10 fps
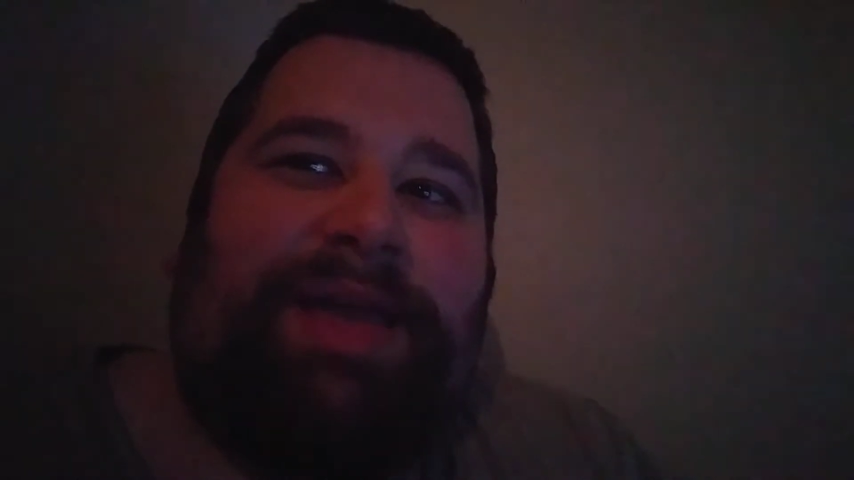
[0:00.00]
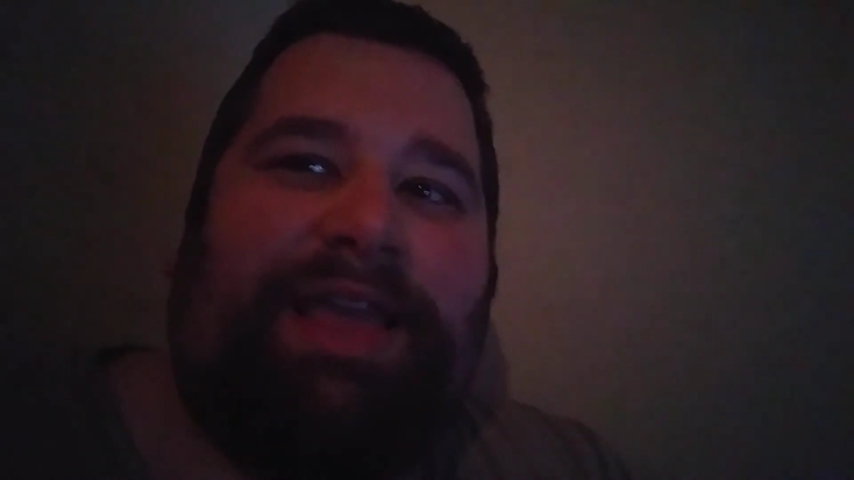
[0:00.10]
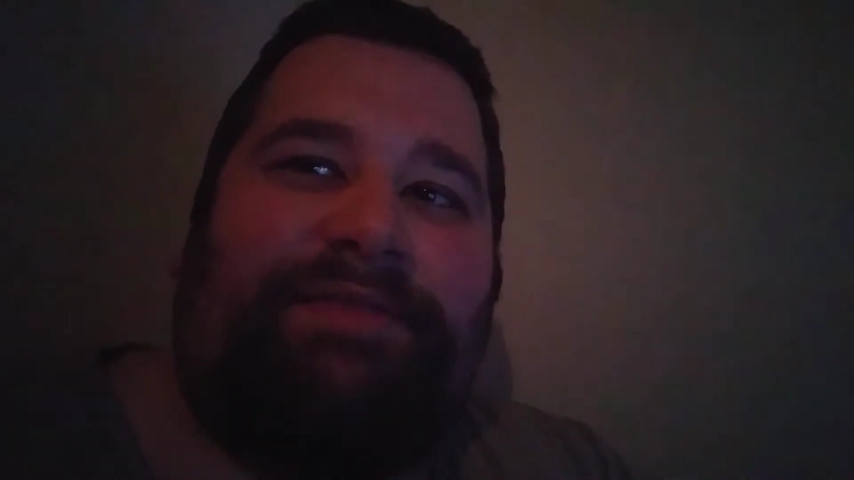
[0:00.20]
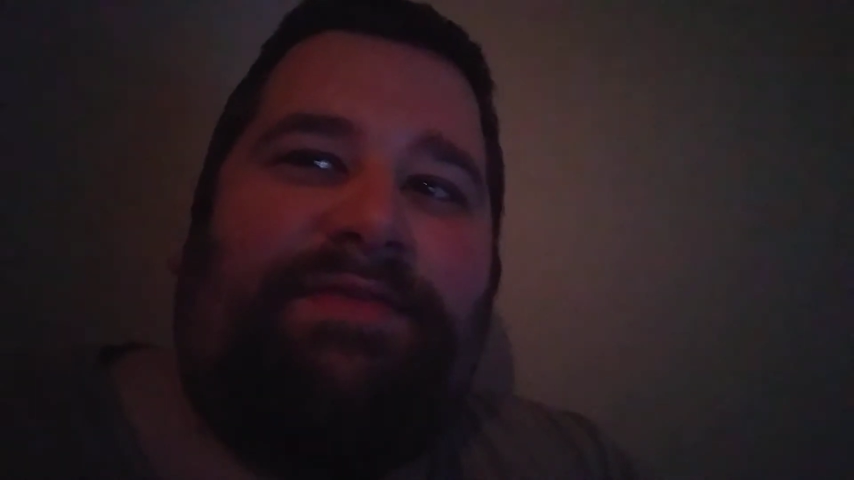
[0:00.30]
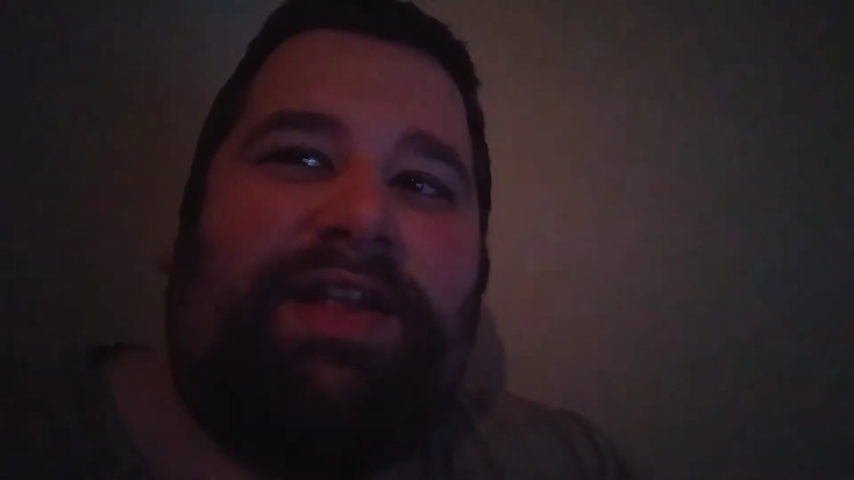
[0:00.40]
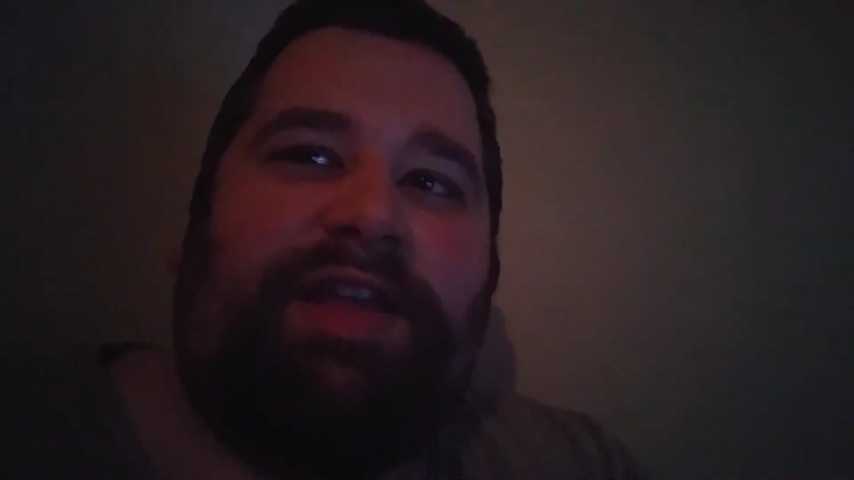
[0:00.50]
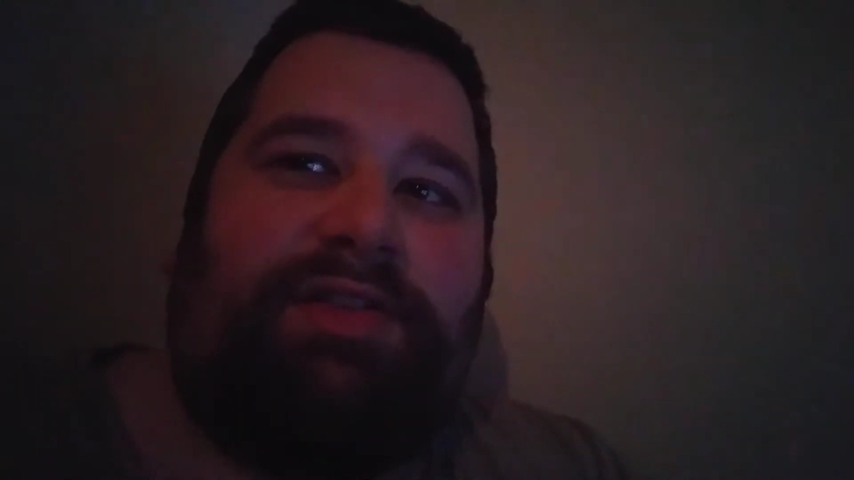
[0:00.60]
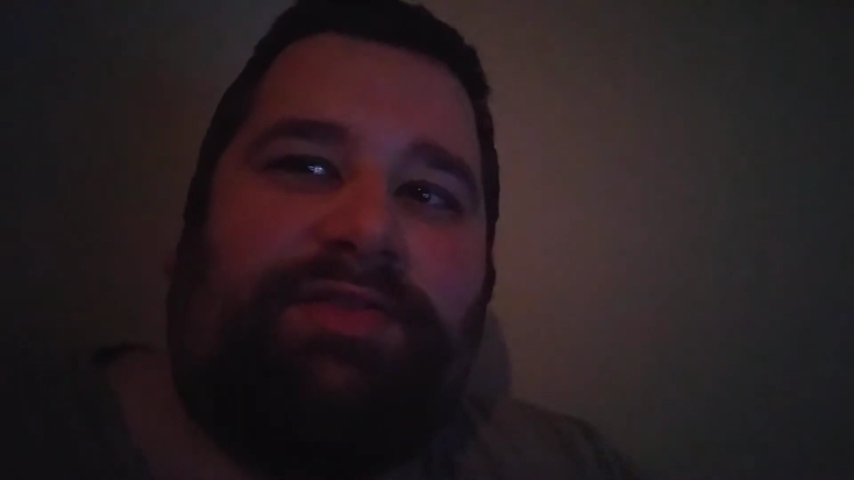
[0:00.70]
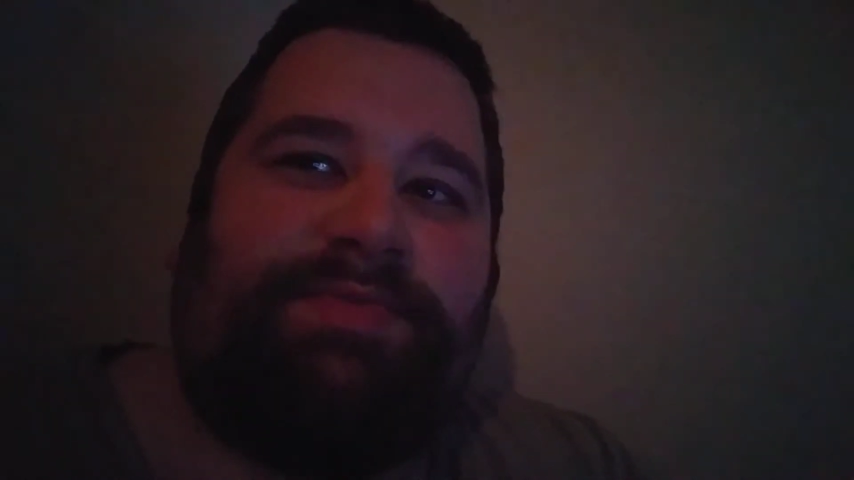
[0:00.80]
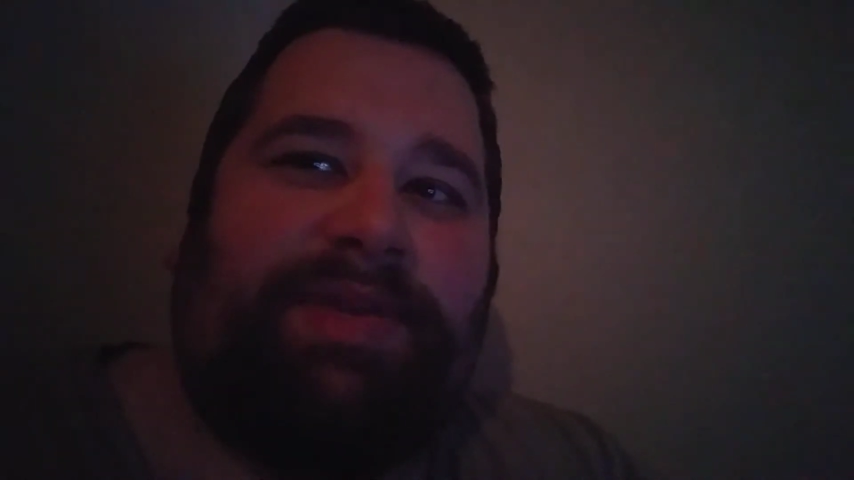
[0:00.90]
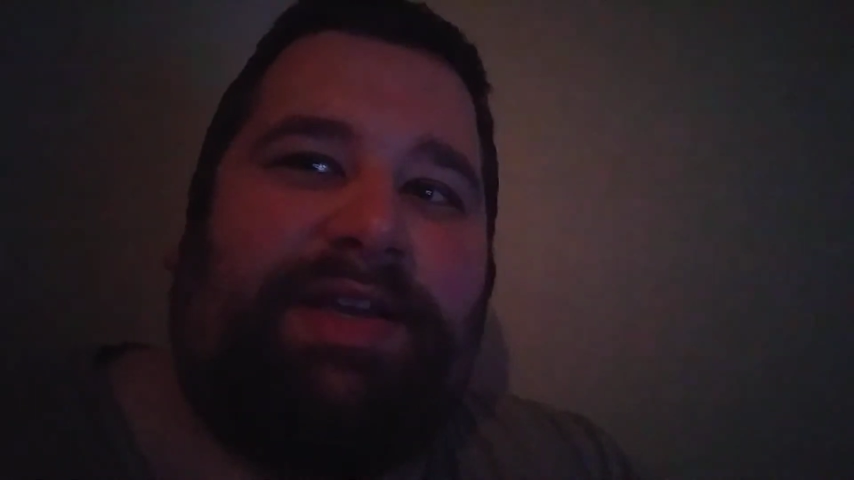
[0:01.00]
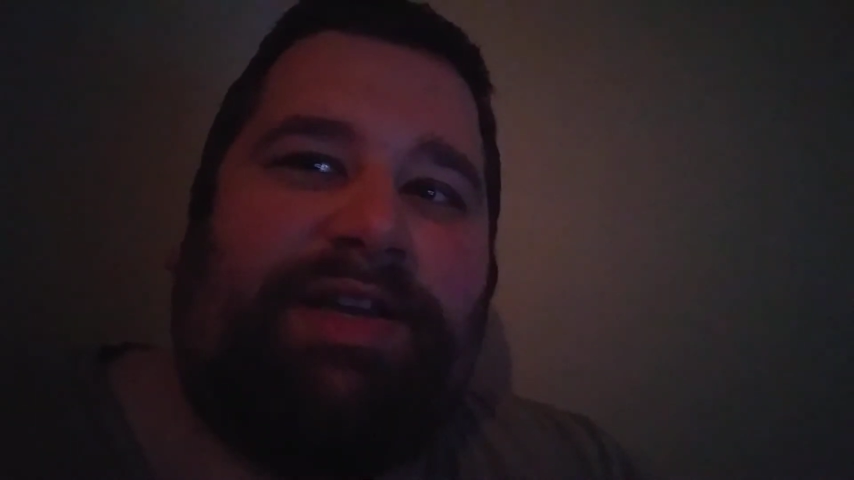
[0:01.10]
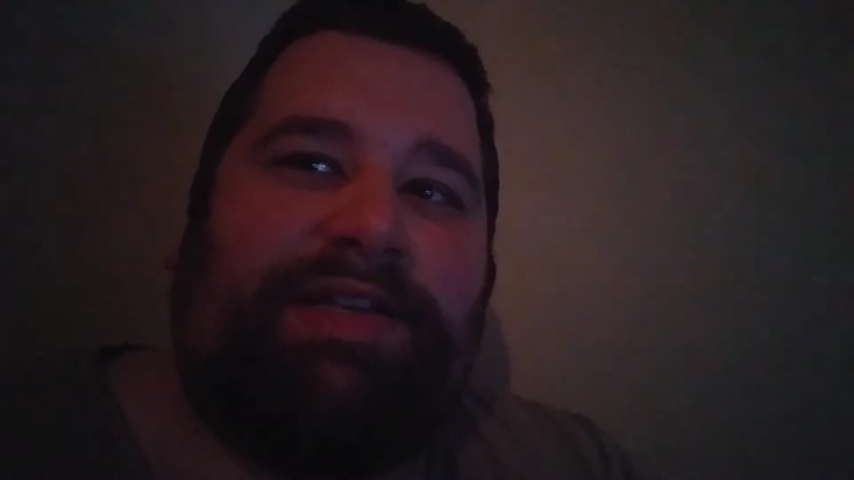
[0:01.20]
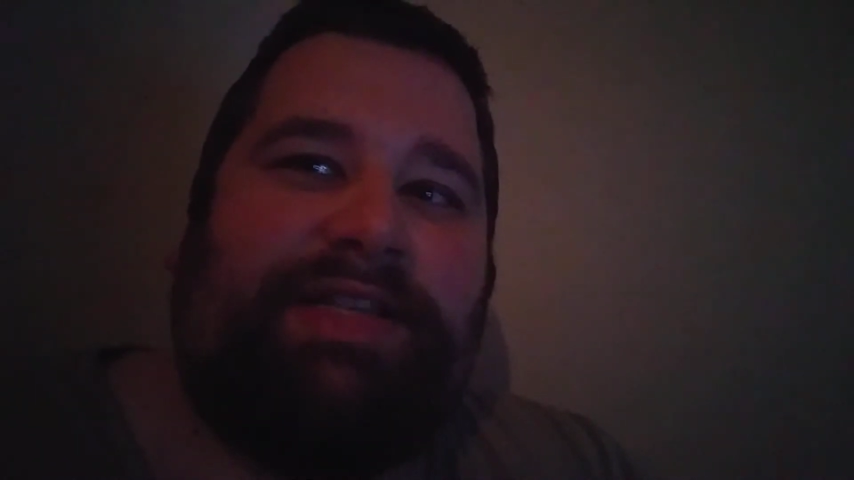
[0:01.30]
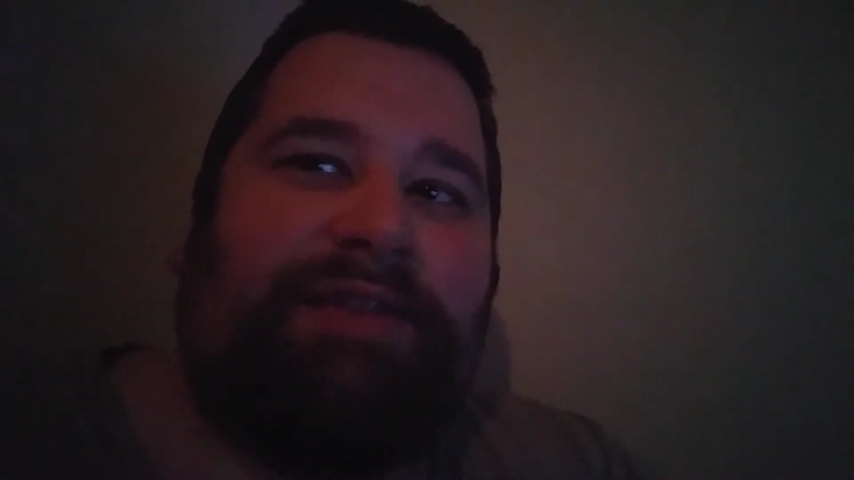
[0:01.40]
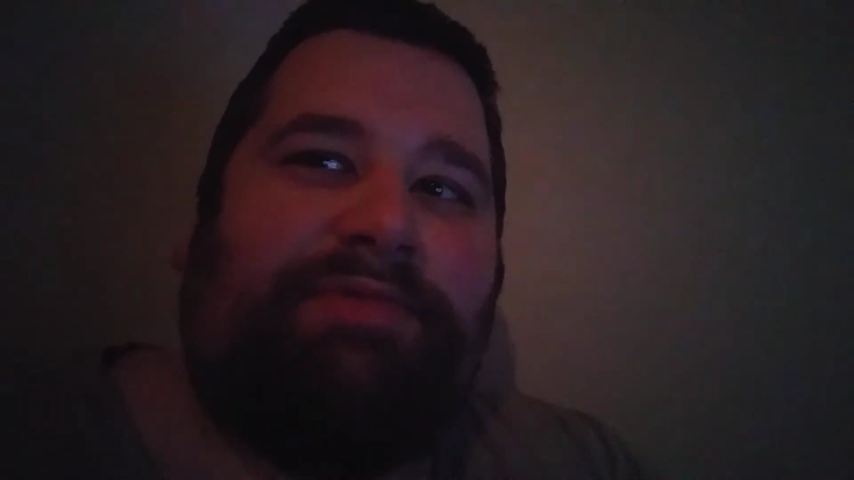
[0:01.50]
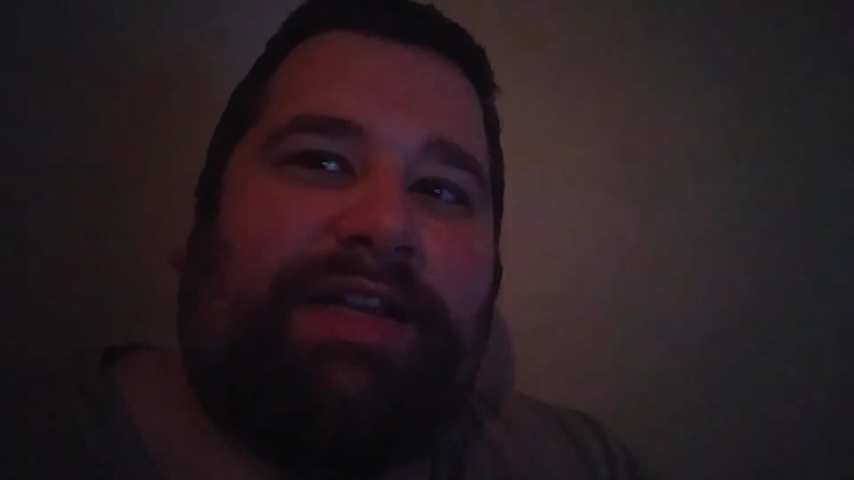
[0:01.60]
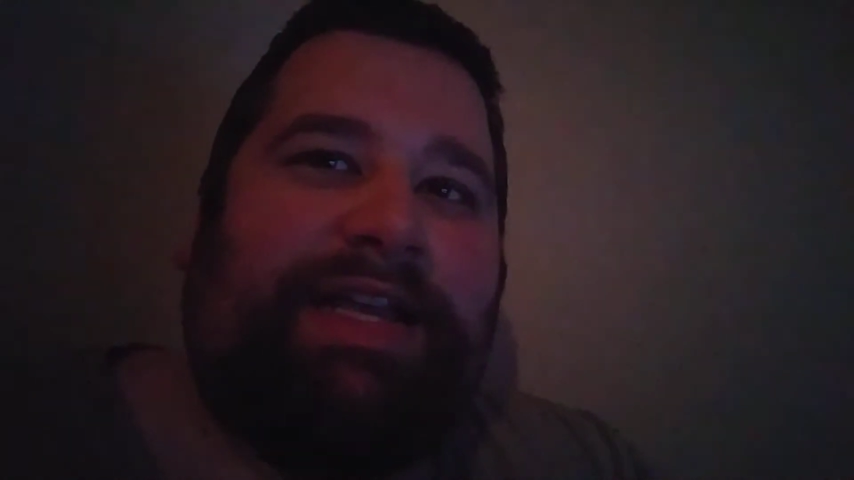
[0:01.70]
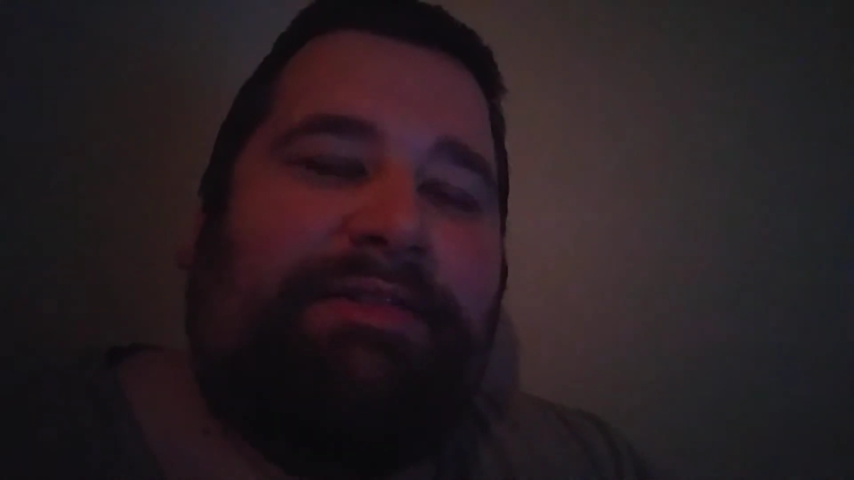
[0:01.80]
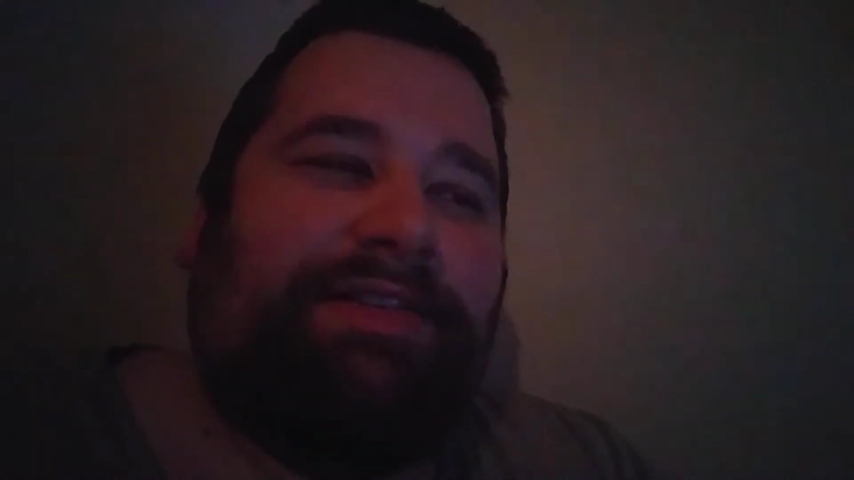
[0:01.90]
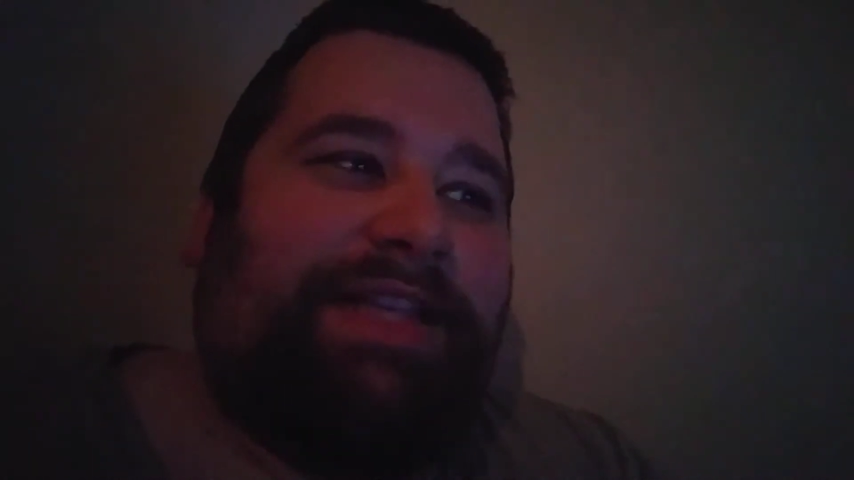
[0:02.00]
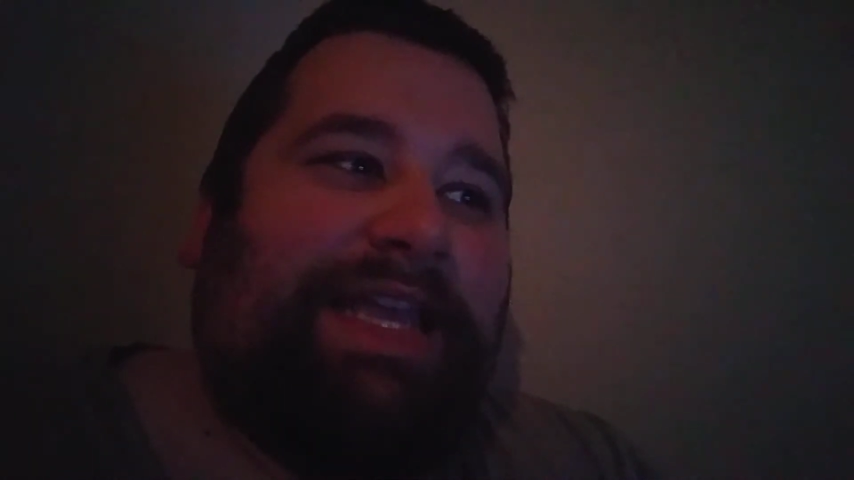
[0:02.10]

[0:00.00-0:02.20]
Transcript: make videos because it was